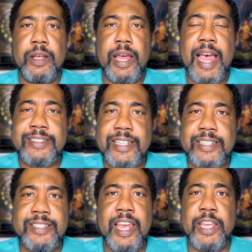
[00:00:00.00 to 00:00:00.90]
As they
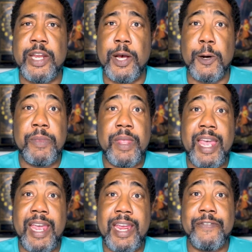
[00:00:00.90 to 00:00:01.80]
say,
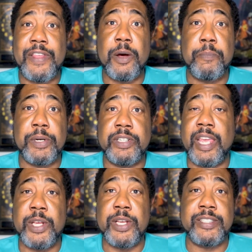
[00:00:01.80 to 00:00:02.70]
hey, if they don't
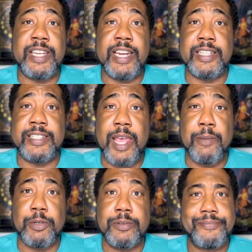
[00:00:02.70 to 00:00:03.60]
give you a seat at the
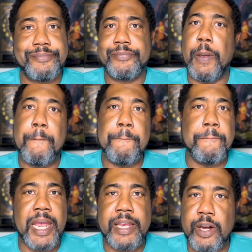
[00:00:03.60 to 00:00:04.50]
table,
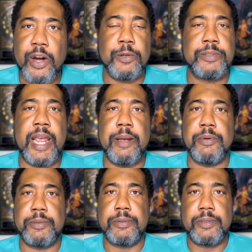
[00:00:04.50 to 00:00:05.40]
make your own table.
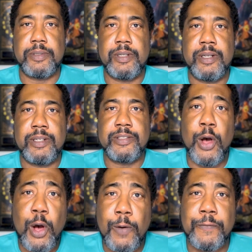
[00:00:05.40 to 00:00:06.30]
So
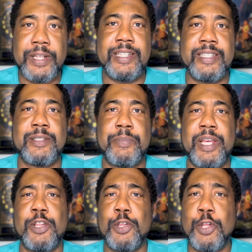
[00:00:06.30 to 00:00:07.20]
hopefully this will be
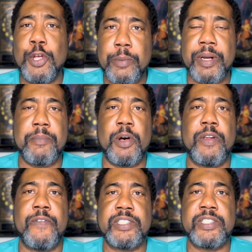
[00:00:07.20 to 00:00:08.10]
a little bit of
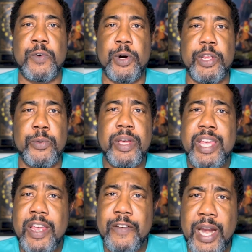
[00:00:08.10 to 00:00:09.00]
motivation for you
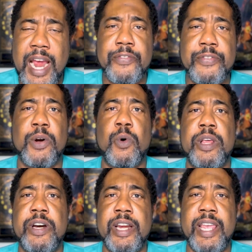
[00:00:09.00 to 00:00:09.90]
if you're out there
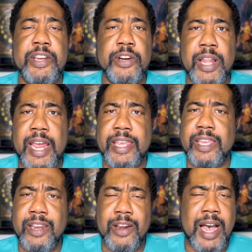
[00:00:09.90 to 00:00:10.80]
wondering and you're like,
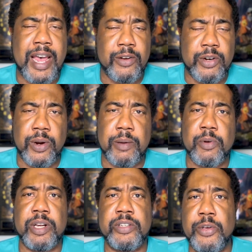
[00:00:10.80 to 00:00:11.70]
I don't know what I'm
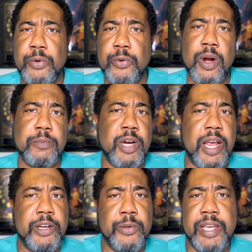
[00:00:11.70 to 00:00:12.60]
going to do, or I'm
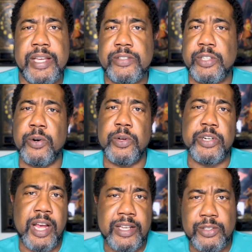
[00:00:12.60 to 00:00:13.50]
trying to do this, or you're on
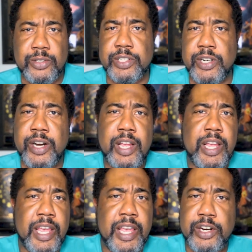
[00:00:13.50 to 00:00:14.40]
your hustle and
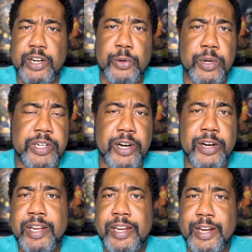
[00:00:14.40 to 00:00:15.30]
you're doing your,
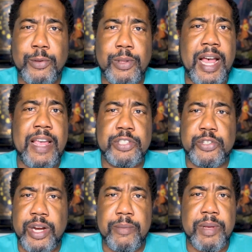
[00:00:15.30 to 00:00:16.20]
live
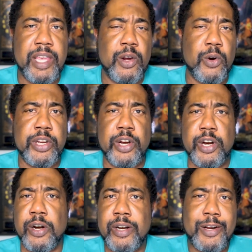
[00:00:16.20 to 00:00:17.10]
streaming, or
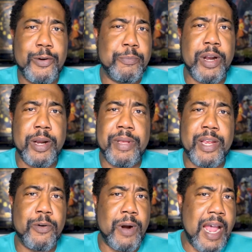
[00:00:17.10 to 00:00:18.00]
you're want to be a
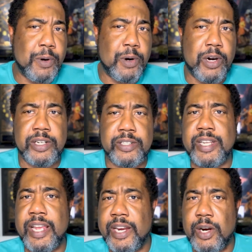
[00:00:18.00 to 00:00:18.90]
rapper or you're a
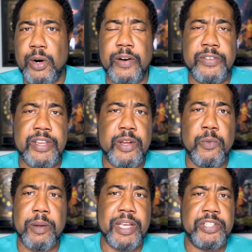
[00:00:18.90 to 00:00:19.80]
singer, or say you
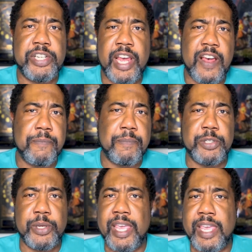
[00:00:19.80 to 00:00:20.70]
want to be a chef, but you
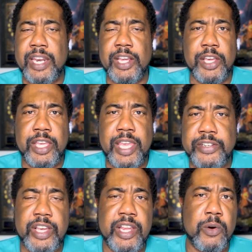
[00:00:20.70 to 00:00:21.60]
can't get in a good
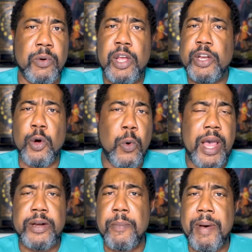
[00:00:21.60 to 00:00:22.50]
kitchen, or
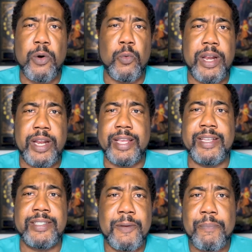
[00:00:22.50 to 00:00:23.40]
what, no matter what it is,